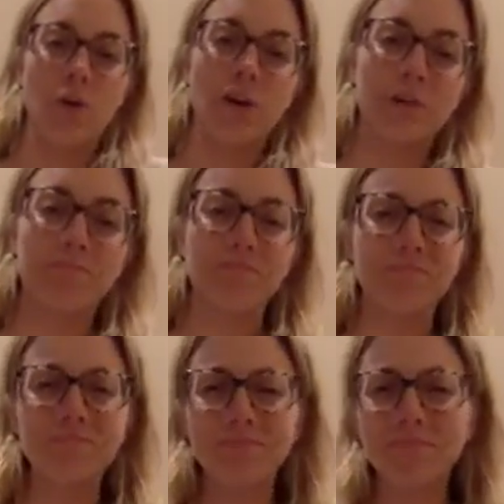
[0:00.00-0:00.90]
And
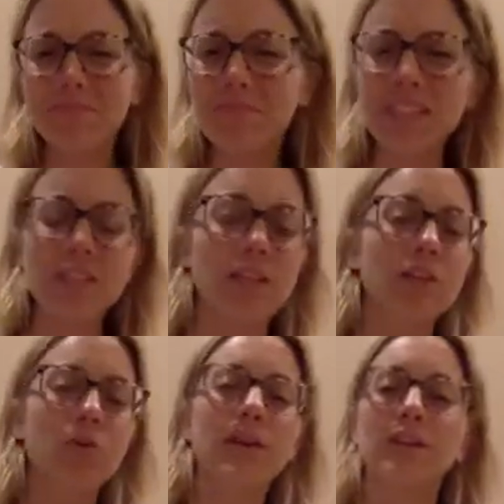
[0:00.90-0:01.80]
it's an
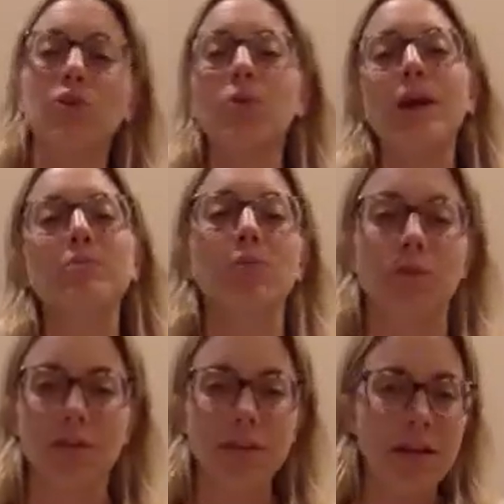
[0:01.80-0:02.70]
incredible